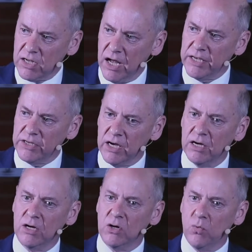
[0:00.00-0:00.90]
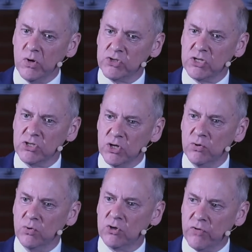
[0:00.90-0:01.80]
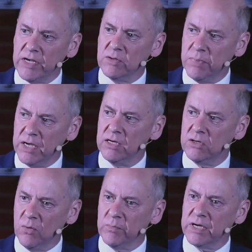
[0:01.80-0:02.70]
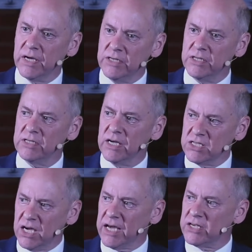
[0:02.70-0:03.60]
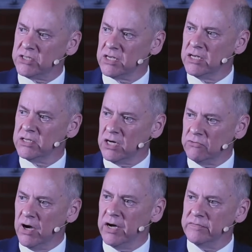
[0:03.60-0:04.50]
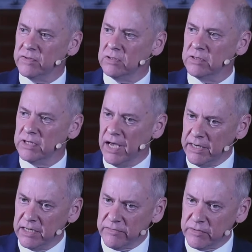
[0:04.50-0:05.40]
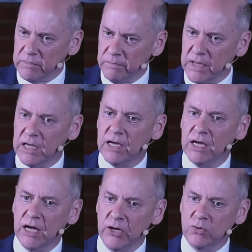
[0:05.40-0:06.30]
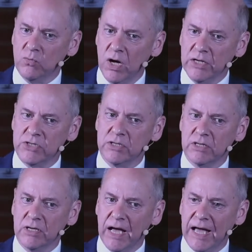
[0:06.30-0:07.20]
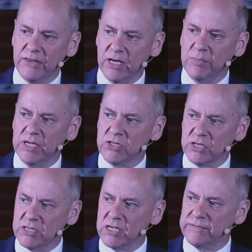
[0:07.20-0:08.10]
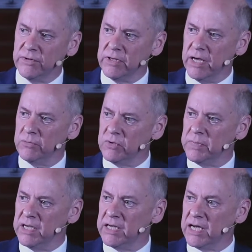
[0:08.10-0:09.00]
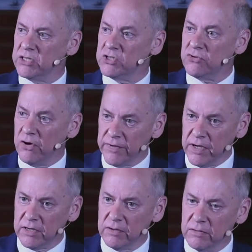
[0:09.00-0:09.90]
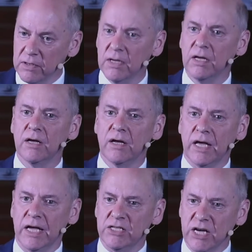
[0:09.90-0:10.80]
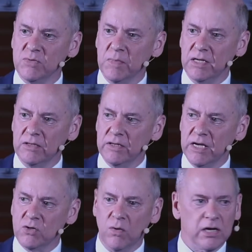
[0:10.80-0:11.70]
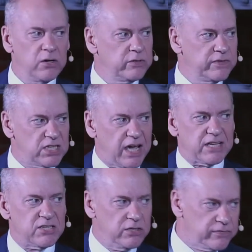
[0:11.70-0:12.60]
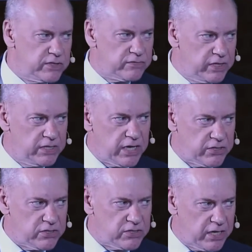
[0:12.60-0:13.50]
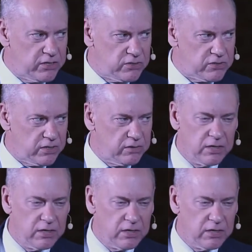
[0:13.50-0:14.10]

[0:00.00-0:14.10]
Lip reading: Al-Qaeda, was to do great, big, complicated attacks to rival 9/11. And whilst, had they been successful, they would have been catastrophic, it does mean that there's quite a lot of attack surface for an intelligence agency.